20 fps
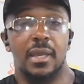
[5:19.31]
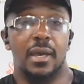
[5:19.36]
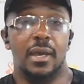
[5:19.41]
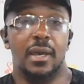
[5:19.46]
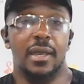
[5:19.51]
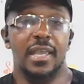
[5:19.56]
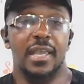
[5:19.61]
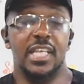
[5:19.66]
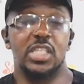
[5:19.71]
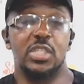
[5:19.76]

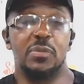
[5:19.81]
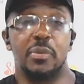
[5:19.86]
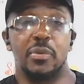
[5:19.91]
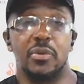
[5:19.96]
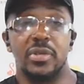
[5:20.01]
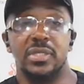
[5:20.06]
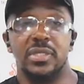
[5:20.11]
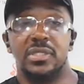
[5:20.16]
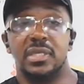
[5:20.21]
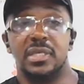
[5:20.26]
uh,
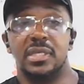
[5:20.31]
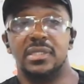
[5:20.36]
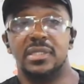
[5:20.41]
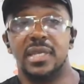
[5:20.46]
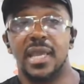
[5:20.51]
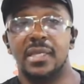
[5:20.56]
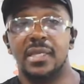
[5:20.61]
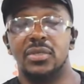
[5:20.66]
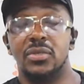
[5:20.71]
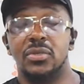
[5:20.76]
experiencing
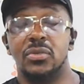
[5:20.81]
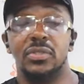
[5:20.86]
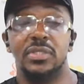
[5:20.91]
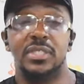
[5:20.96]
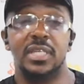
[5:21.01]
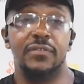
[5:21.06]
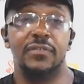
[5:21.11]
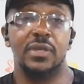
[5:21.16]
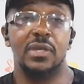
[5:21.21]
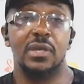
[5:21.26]
technical
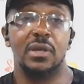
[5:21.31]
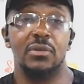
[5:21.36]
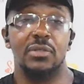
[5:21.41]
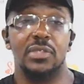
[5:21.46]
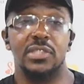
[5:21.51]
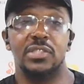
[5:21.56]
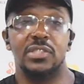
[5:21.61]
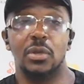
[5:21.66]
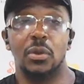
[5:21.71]
difficulties.